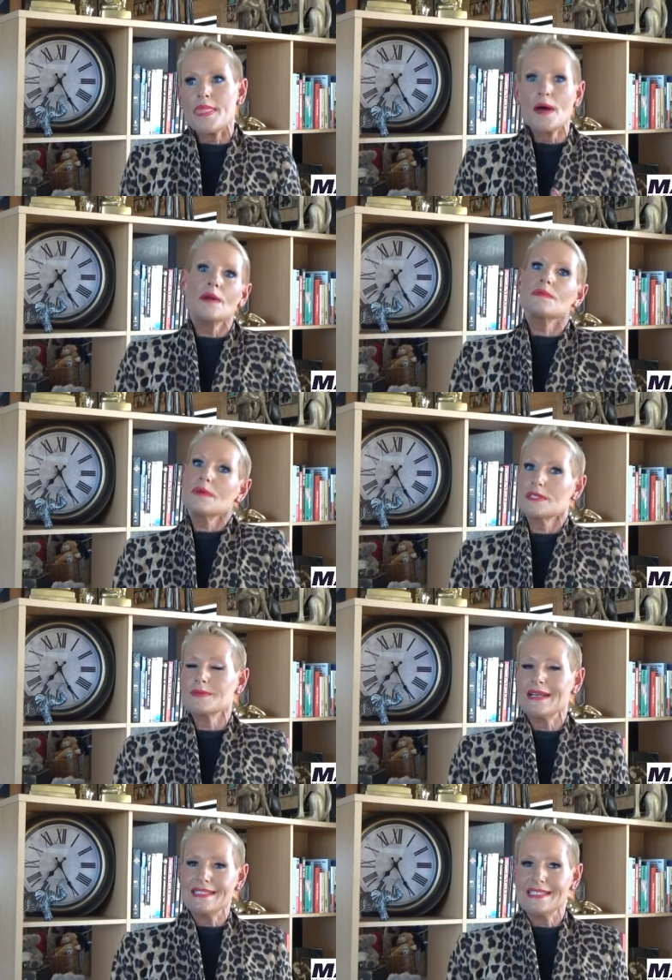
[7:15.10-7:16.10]
not what
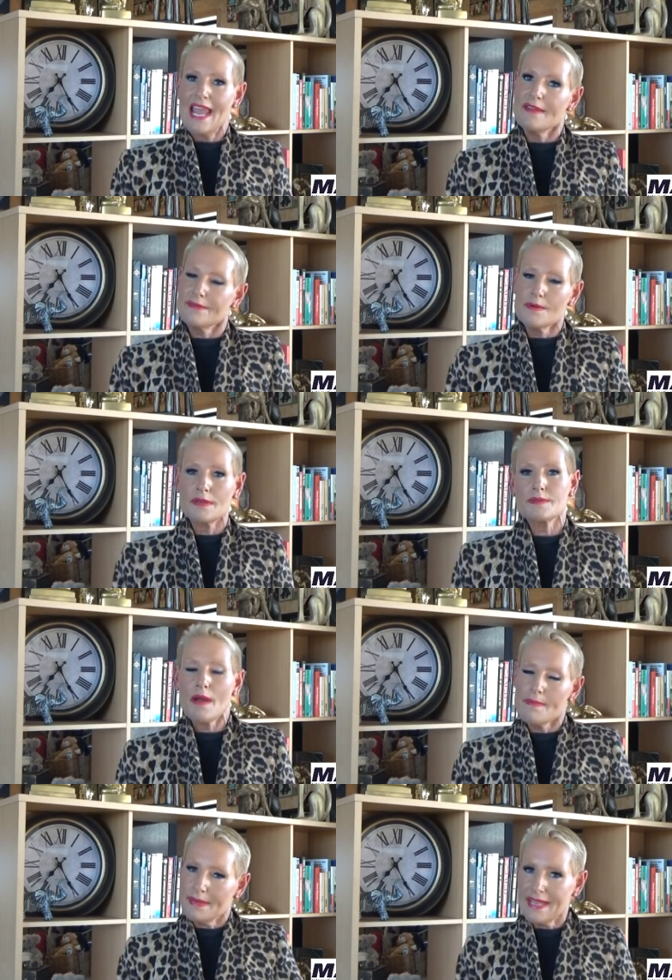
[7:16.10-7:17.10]
do I stand for, what do
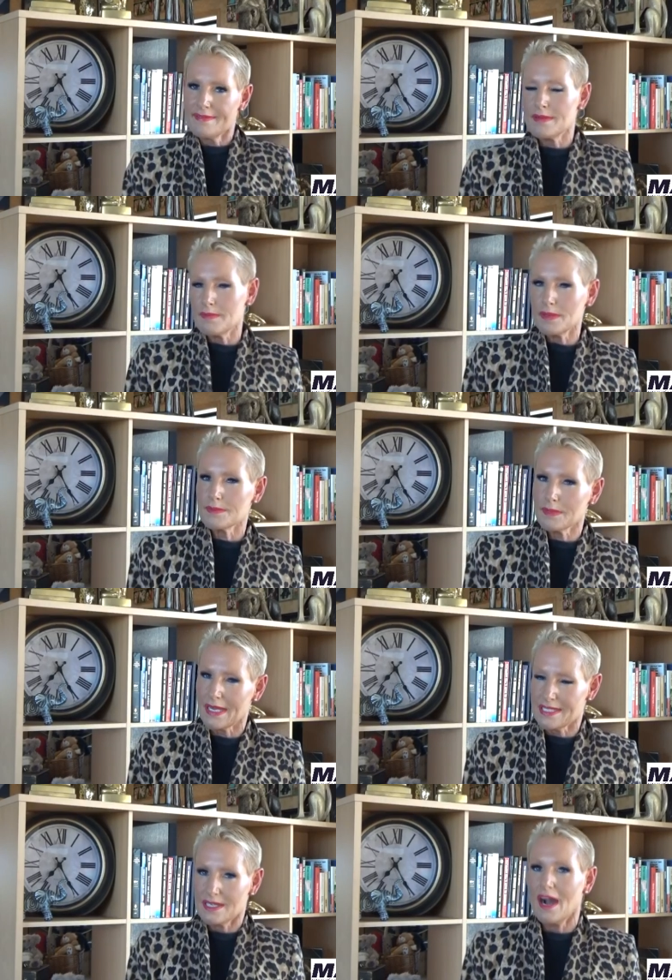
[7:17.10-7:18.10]
I believe in, and what would
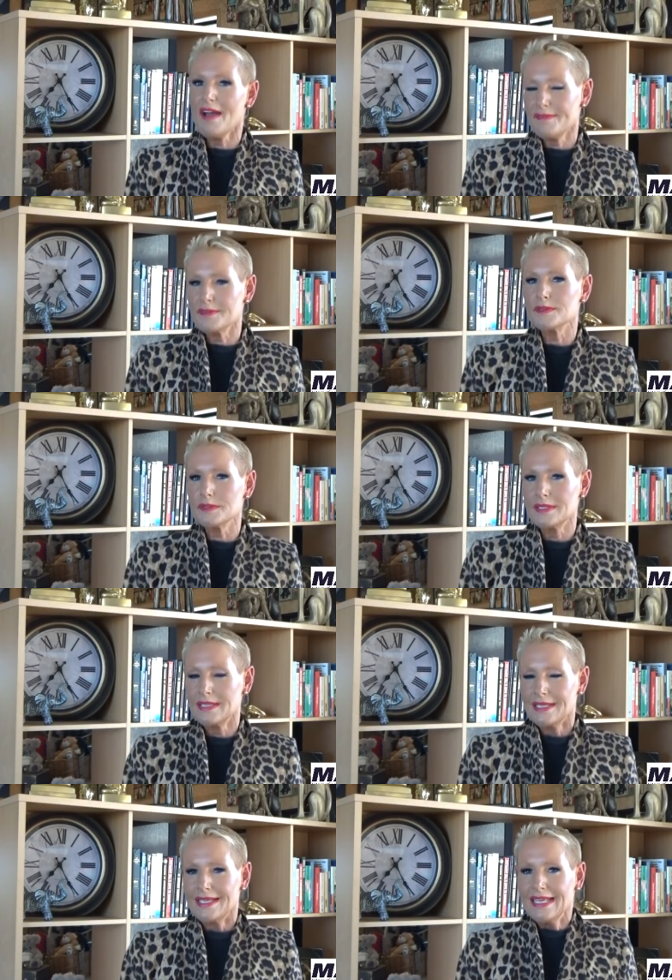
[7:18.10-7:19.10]
I die for.
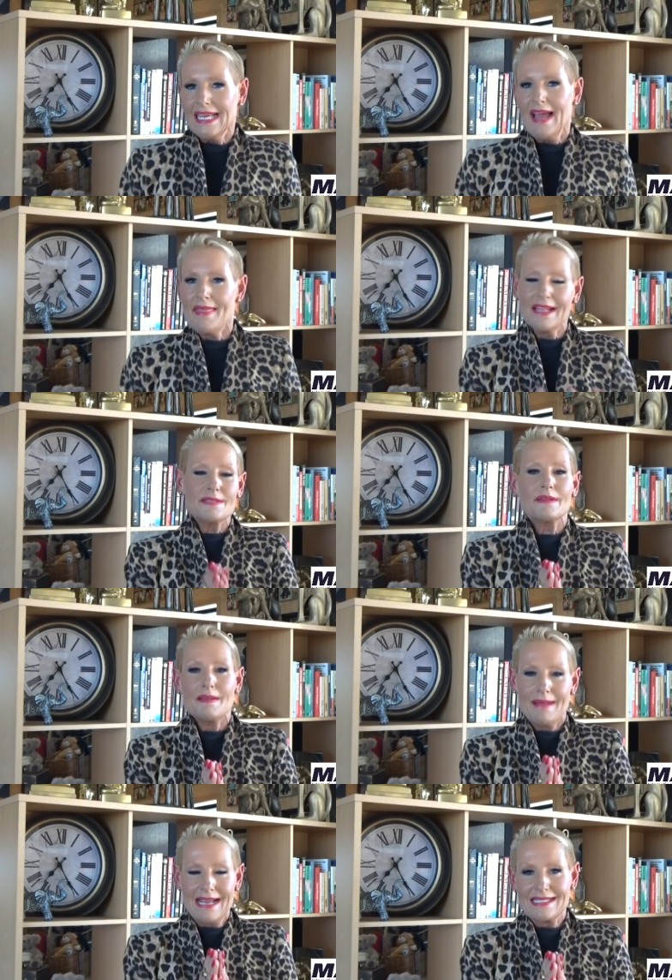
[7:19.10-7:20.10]
And that's
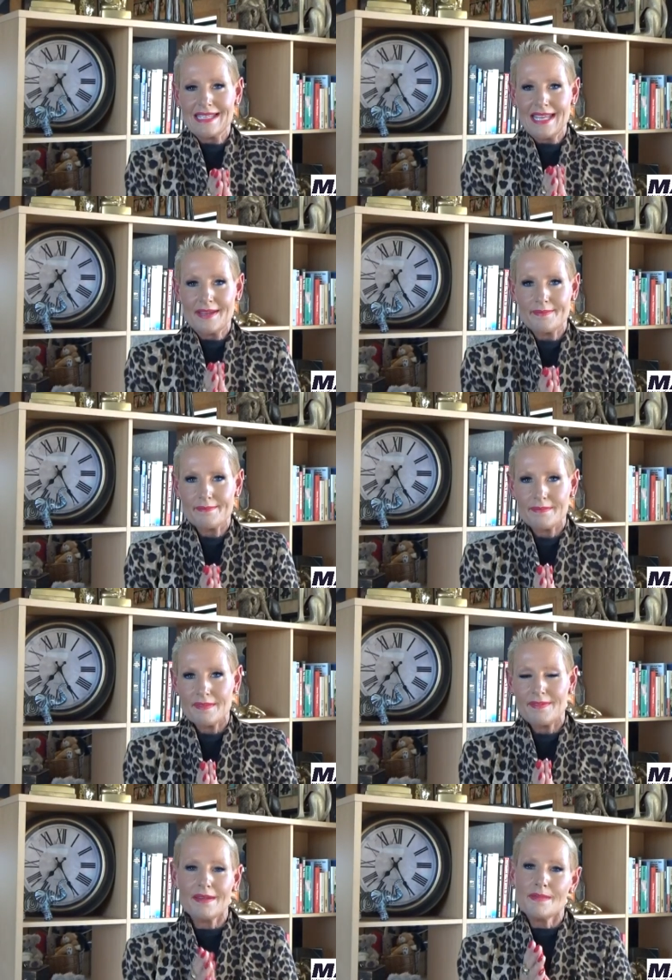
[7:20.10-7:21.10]
what I'm asking
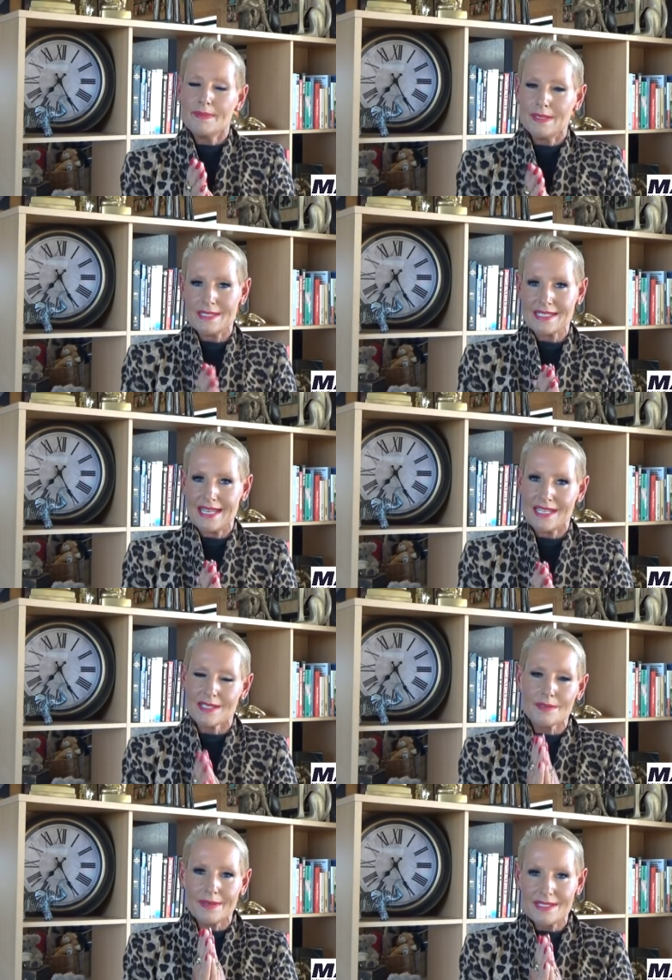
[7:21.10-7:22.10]
very personally,
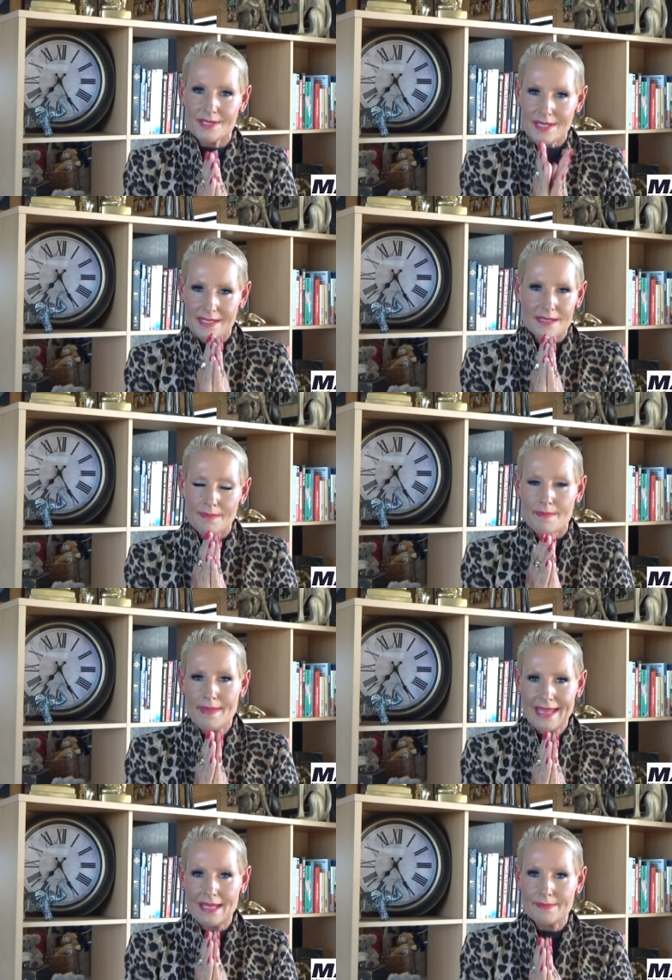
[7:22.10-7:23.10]
as I always do, this is my
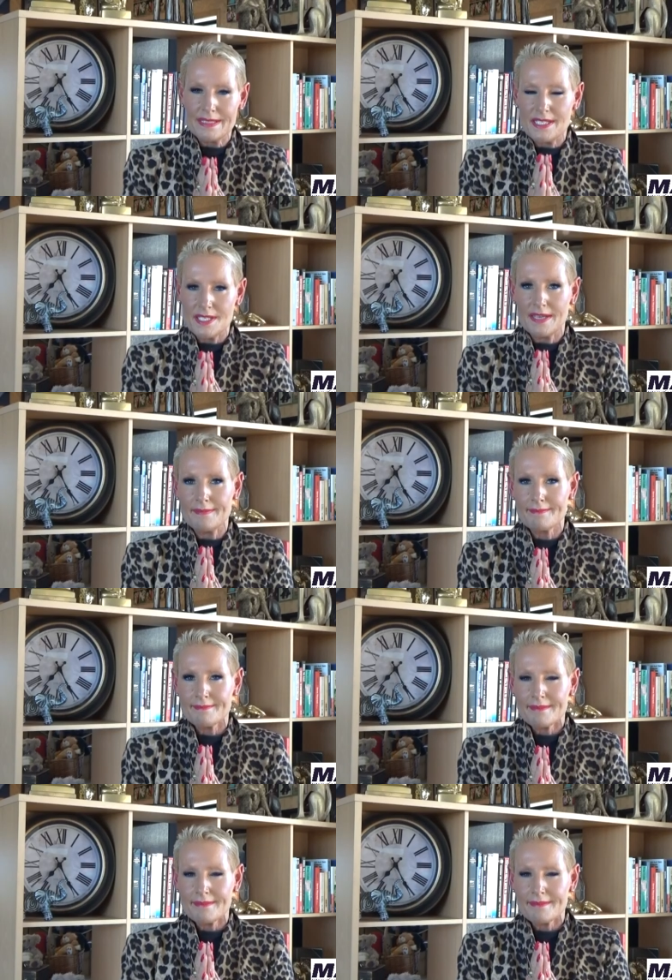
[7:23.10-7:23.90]
begging position.